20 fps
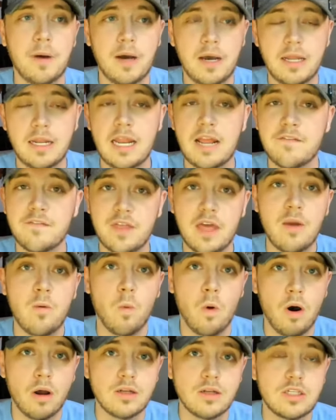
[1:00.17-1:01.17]
but if they
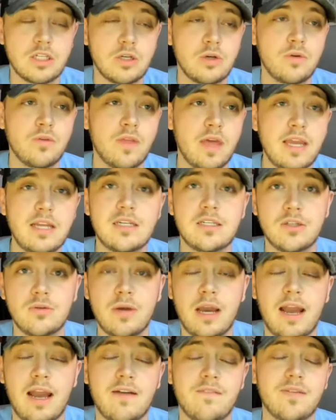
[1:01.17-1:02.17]
want to, they do
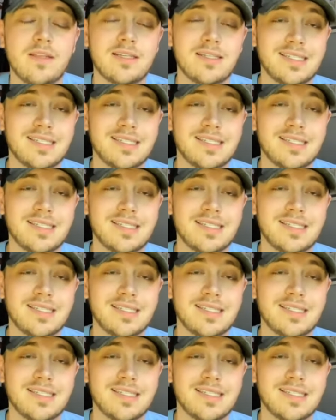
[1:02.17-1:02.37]
have the